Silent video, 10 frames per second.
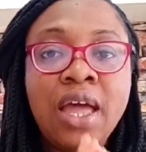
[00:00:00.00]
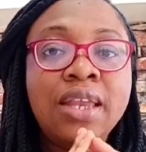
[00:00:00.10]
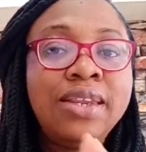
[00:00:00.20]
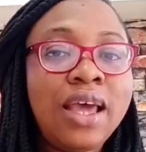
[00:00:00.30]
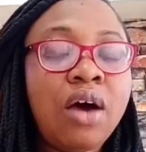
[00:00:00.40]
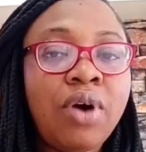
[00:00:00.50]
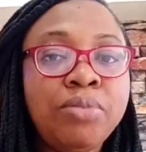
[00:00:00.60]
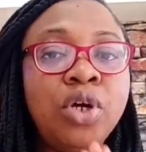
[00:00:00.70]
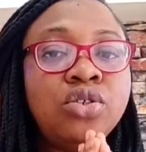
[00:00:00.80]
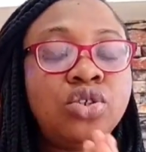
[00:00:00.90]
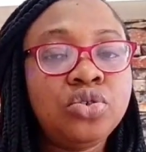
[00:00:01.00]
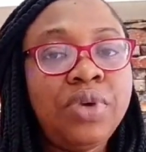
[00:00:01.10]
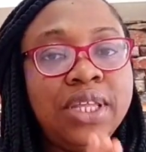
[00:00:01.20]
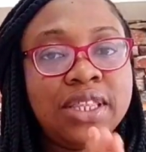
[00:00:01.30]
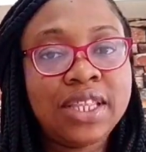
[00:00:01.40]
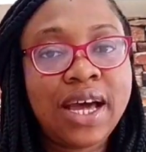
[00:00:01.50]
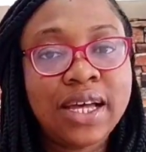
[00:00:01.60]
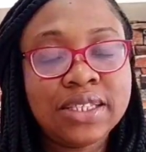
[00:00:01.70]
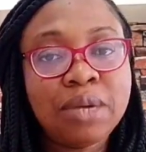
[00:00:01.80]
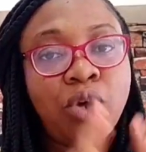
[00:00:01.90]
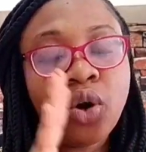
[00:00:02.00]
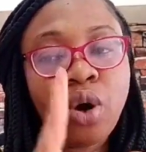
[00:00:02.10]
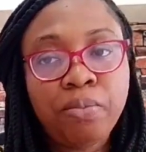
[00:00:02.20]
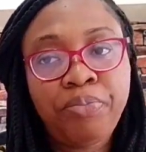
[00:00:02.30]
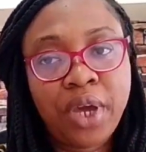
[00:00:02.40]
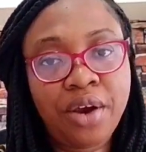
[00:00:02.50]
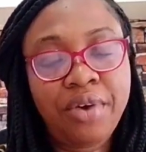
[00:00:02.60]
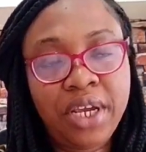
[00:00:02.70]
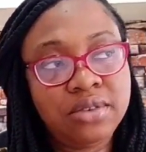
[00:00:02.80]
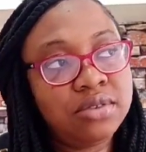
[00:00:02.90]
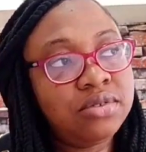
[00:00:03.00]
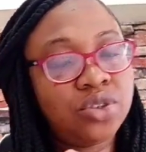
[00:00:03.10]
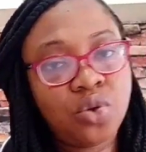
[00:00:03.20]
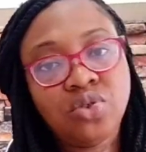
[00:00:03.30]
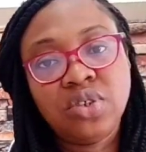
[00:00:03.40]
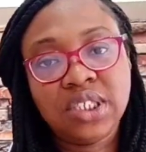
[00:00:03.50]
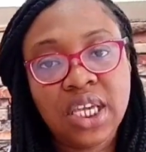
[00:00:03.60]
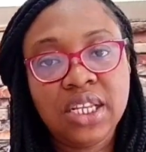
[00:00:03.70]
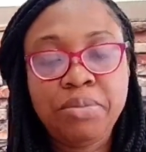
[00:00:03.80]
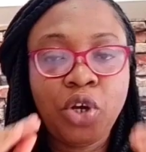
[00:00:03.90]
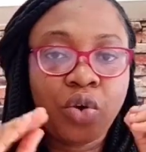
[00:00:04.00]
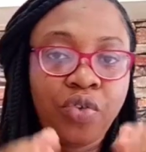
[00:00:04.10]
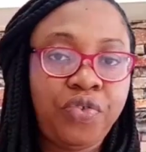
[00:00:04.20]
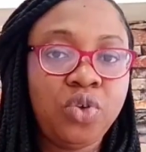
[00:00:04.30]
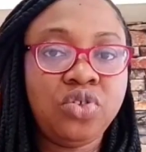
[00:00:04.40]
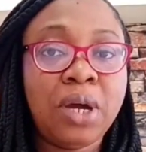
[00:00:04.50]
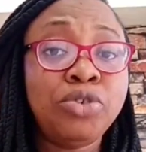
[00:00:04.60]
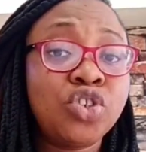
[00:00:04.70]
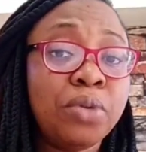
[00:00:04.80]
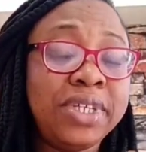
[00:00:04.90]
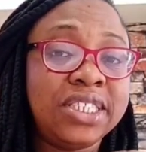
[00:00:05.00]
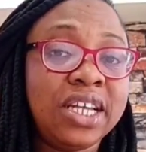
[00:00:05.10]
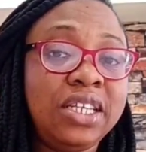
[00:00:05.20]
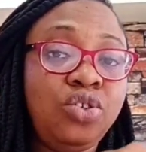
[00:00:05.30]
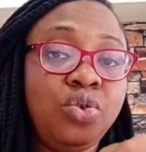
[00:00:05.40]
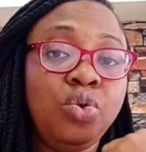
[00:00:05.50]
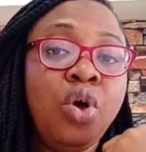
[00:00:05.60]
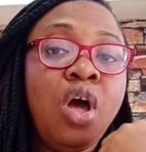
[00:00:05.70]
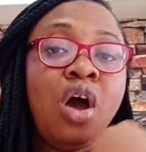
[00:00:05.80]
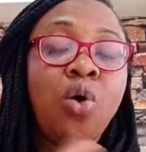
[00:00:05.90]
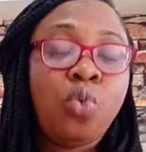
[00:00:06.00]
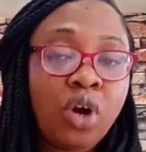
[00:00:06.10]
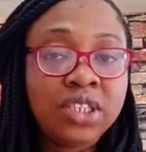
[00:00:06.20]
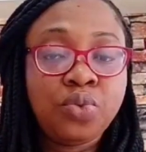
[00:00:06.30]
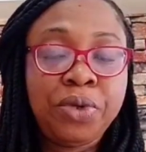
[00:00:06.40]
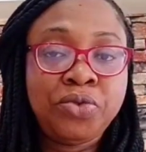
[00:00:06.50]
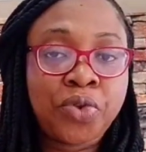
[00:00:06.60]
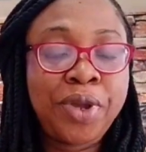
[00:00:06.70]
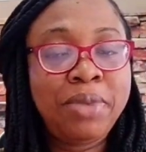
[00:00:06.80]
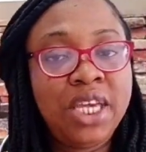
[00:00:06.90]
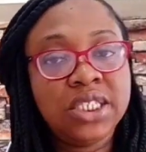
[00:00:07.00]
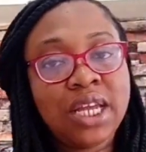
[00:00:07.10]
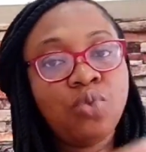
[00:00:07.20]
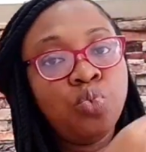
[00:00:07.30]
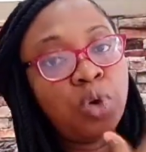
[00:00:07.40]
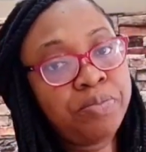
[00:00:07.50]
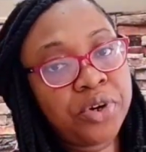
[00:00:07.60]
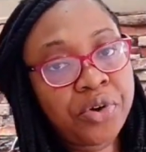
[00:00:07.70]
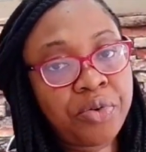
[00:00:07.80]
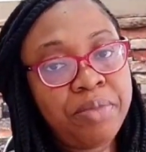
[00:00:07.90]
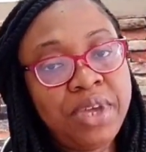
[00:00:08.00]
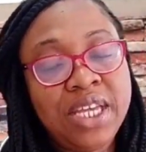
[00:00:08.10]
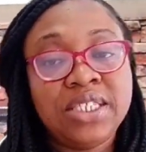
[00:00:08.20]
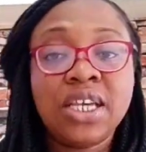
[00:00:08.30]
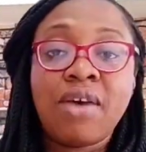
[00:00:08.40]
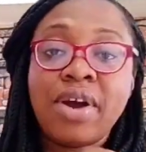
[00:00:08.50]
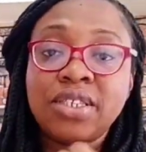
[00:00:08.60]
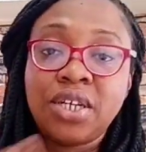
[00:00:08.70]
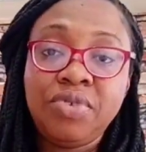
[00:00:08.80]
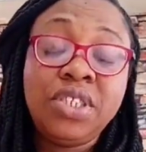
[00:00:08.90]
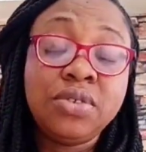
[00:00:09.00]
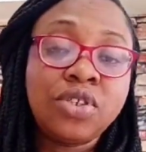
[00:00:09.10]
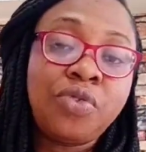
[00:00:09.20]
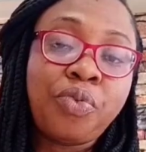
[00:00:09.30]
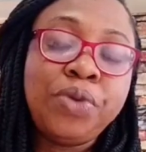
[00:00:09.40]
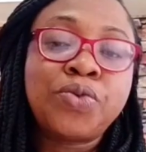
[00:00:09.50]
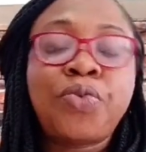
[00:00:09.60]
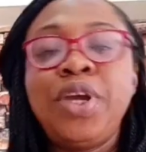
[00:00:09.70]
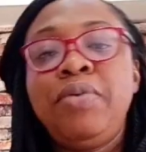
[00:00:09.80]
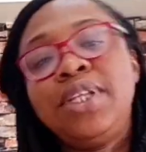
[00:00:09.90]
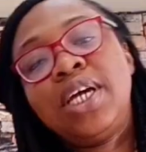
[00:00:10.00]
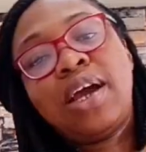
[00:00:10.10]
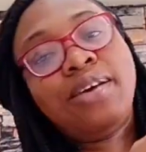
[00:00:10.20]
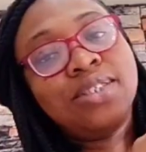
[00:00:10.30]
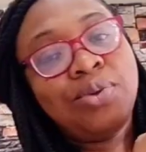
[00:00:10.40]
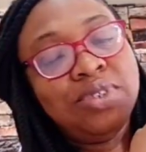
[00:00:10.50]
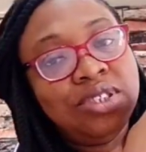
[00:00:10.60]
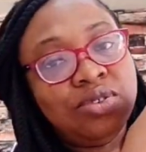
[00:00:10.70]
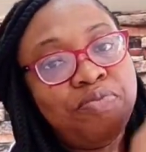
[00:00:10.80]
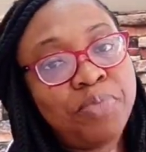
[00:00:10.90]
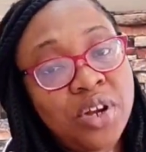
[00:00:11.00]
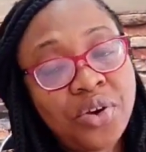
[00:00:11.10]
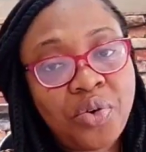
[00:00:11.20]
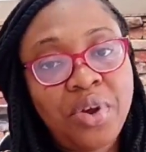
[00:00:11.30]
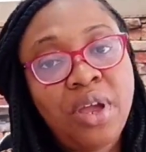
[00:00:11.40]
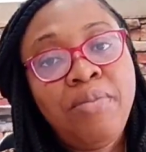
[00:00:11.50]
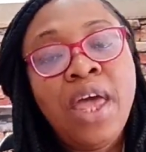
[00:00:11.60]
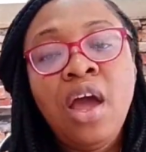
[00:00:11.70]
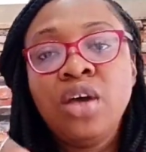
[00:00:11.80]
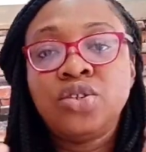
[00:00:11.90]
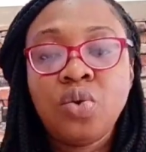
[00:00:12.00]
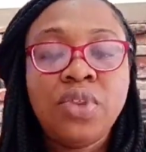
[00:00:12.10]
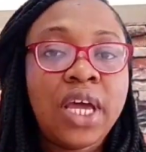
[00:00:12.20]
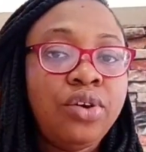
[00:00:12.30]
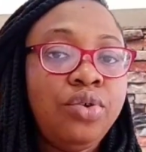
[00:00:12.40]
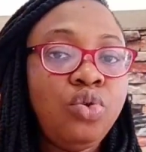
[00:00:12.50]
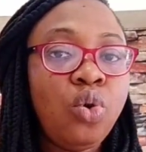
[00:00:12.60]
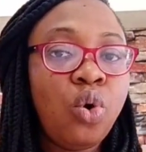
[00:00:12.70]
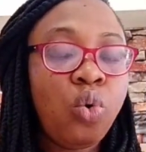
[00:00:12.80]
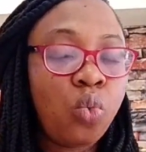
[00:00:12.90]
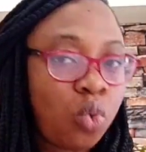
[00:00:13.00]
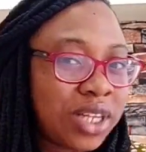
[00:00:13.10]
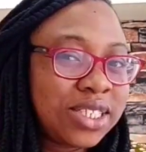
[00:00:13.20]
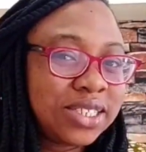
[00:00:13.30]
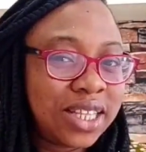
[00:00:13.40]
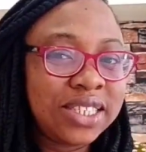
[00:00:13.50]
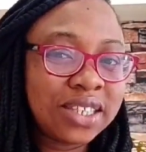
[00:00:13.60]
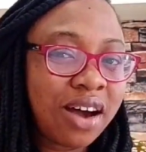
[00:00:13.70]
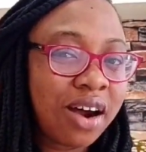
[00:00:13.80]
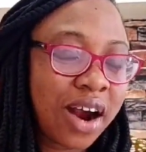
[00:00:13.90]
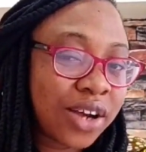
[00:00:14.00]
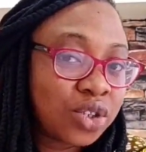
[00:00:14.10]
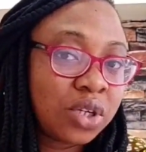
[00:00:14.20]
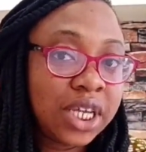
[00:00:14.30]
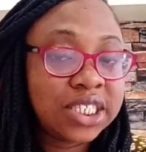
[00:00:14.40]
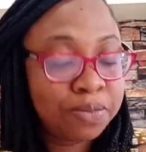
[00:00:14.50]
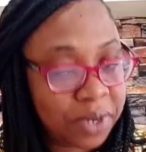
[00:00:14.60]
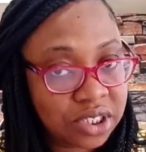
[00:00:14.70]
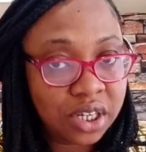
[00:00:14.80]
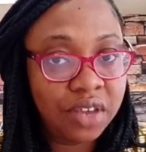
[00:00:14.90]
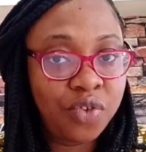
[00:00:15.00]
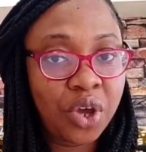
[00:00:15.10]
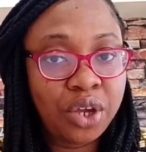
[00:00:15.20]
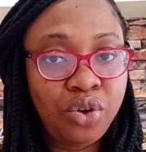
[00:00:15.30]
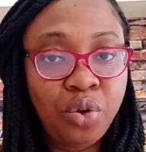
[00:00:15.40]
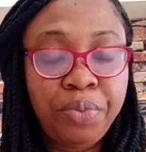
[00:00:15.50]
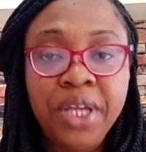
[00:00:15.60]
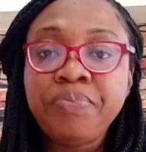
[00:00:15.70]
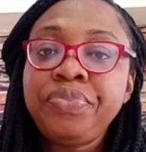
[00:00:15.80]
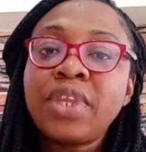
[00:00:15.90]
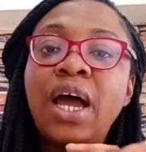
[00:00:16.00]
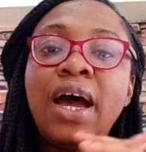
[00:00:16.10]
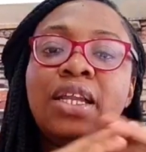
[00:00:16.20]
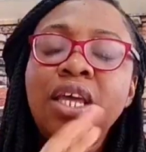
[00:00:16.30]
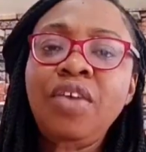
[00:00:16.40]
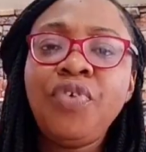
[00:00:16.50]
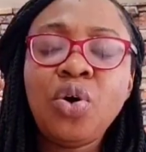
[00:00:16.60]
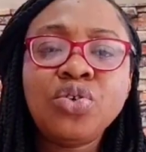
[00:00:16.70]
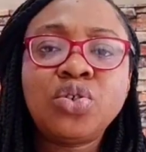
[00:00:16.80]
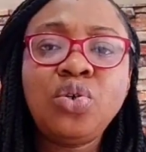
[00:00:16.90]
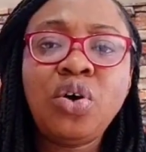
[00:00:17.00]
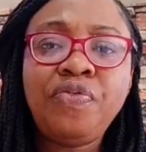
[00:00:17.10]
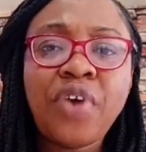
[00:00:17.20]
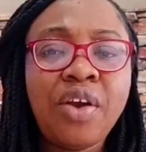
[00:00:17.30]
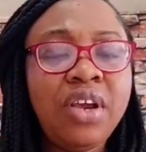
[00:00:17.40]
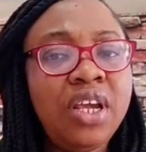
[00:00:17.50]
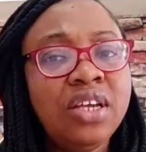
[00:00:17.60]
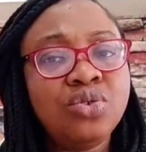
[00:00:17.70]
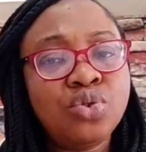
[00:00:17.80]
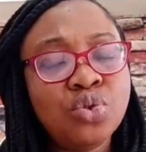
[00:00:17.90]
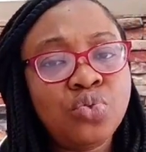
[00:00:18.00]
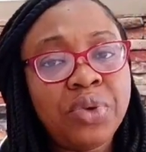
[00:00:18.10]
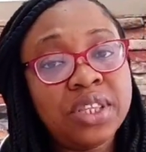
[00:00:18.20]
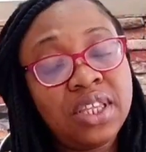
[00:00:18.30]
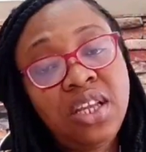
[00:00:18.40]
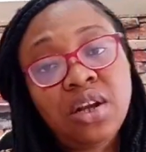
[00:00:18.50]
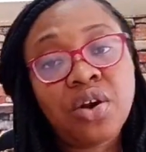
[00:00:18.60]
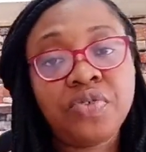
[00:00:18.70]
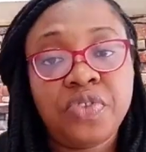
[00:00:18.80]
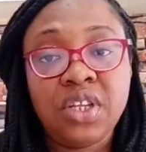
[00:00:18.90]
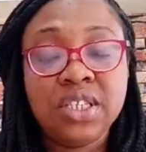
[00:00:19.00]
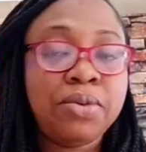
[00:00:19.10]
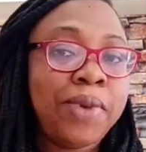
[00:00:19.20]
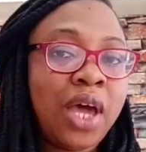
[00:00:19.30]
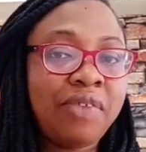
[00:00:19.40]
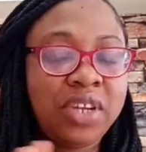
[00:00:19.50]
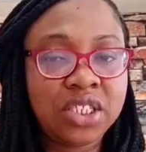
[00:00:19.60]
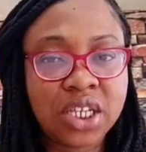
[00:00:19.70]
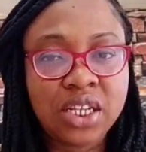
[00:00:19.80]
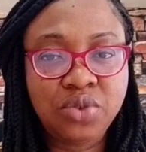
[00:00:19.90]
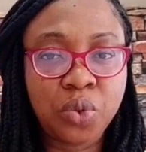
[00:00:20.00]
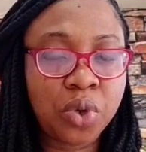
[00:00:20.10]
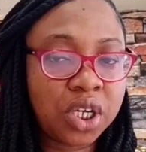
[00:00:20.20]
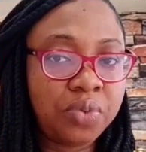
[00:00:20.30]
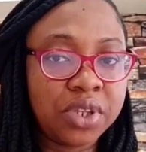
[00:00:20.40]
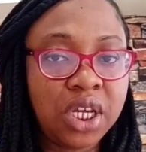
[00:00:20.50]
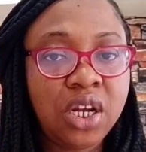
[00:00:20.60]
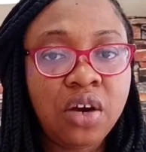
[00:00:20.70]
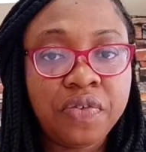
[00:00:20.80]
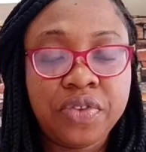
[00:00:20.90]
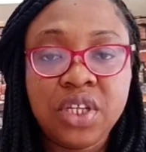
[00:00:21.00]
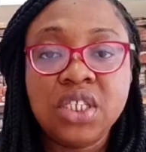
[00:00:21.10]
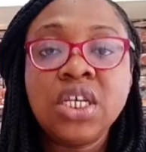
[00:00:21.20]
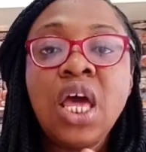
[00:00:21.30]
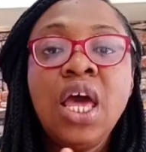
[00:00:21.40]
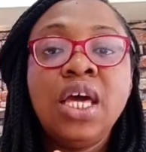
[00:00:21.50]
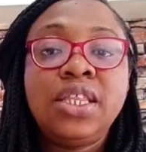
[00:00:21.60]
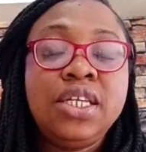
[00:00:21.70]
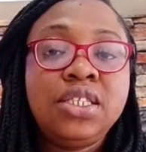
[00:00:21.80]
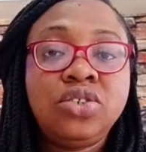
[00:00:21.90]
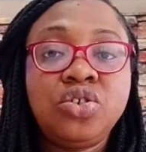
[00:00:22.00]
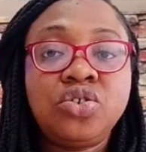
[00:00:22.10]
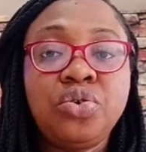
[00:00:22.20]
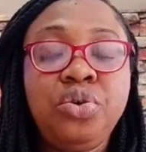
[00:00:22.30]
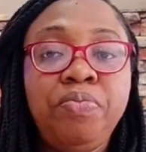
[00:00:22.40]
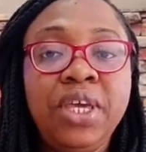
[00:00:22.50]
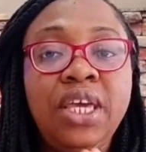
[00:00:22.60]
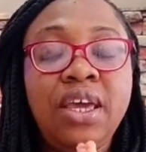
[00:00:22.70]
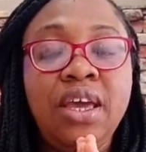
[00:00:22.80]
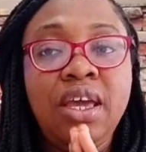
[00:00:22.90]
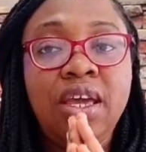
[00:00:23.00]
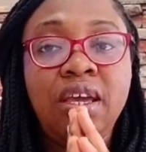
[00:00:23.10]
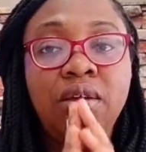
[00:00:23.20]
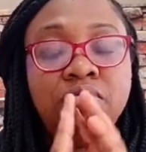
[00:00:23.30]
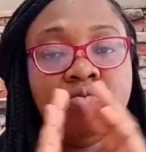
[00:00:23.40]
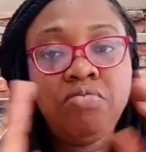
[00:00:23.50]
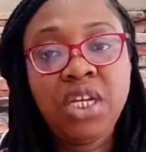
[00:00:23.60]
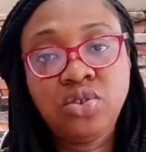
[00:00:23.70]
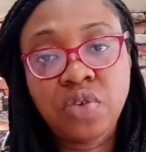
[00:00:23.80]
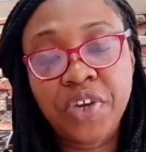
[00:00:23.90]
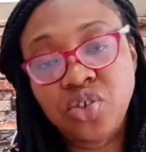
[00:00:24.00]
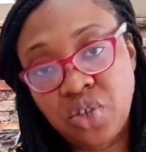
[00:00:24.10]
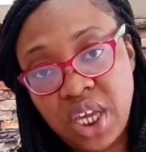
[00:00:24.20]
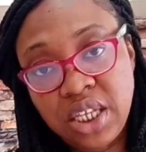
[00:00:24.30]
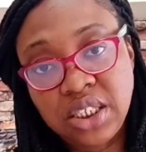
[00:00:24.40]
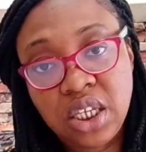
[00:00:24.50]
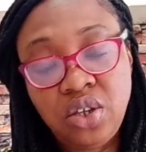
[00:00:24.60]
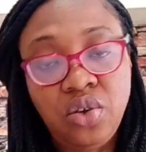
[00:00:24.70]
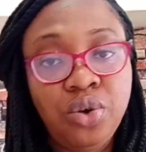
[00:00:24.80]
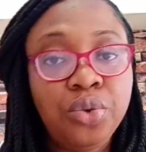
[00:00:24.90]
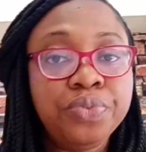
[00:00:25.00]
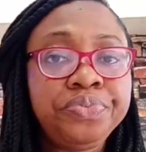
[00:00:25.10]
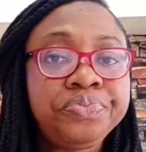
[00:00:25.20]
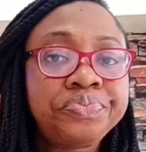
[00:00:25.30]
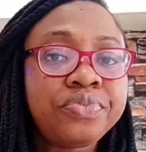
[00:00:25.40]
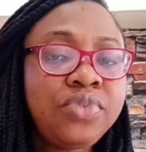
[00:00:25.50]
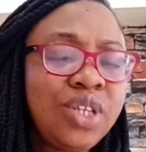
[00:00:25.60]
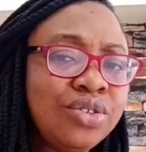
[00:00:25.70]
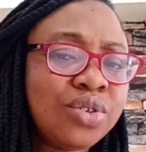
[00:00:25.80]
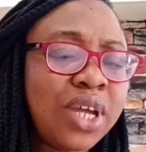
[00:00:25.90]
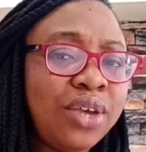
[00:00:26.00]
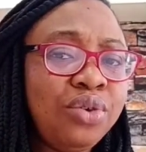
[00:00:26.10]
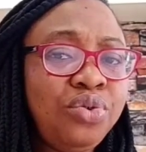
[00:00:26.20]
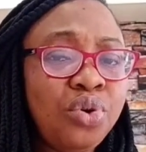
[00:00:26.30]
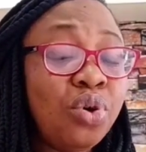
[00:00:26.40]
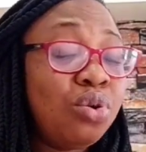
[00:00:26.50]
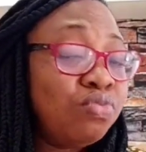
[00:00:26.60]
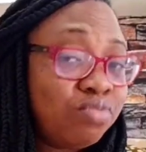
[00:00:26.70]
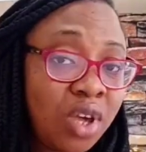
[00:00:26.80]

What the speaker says: Now, I'm not doing that. I'm not comparing, so to say. Let me not confuse you. I'm just going to be telling you what whipped cream is and what buttercream is, the characteristics of whipped cream and the characteristics of buttercream, so that you know what these things are actually, especially if you're a newbie. And if you're also not very good with either of this, if you're having a challenge with working with either of this is just going to be a means of educating you so that you know,